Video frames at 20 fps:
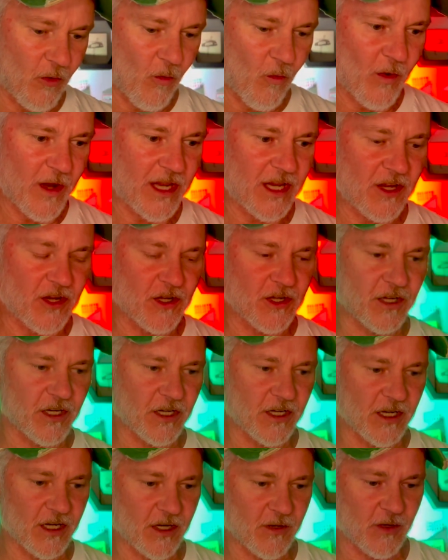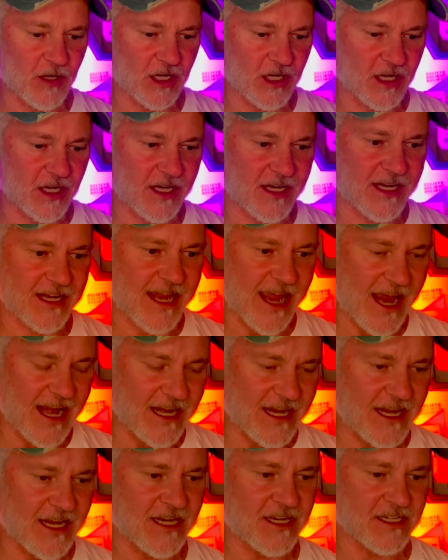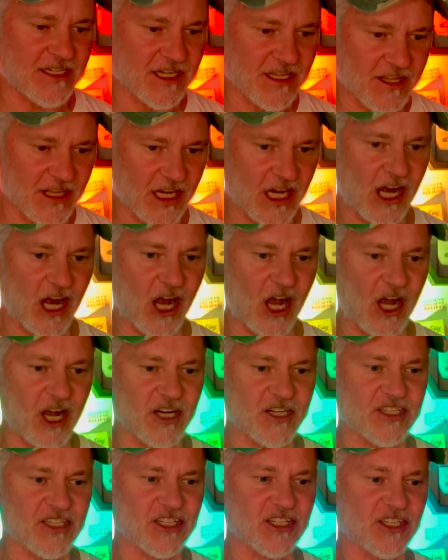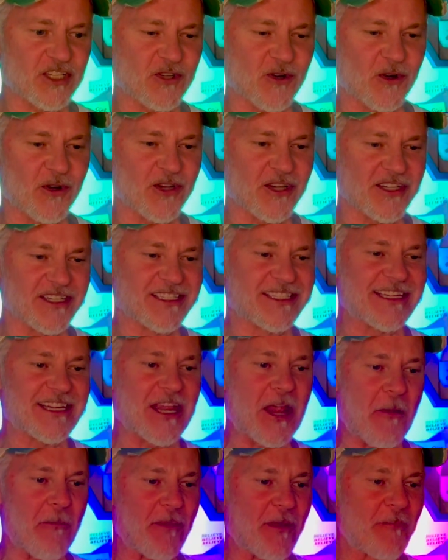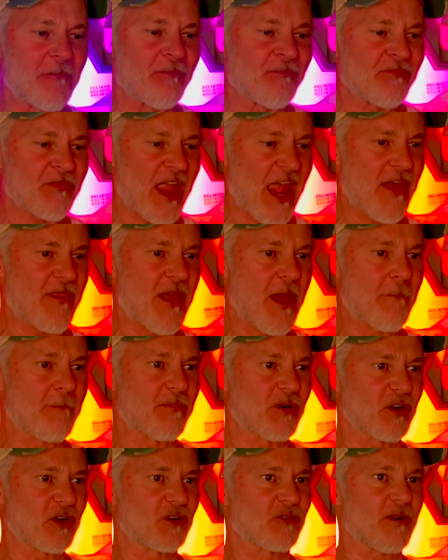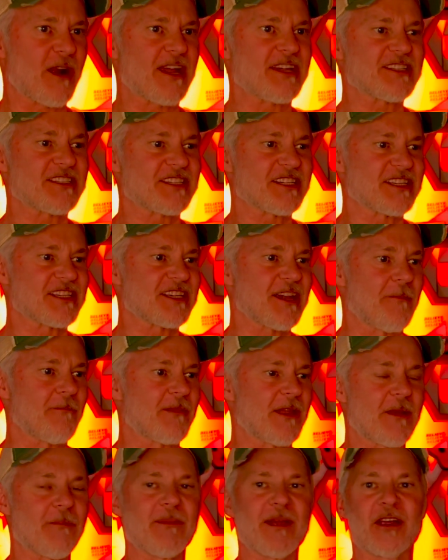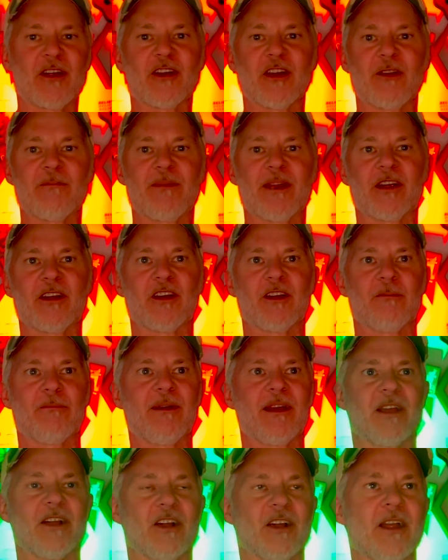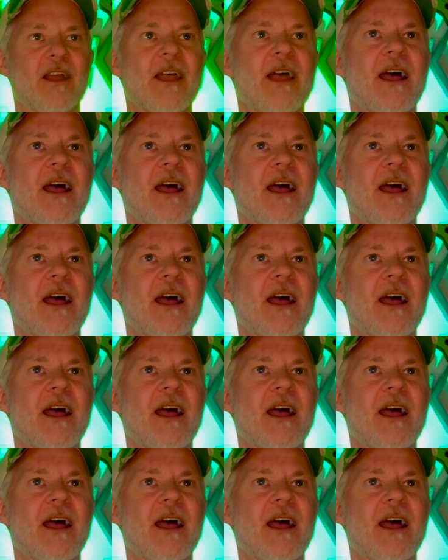we could get into the cards sort of deep and then progress to something bigger and bigger and bigger.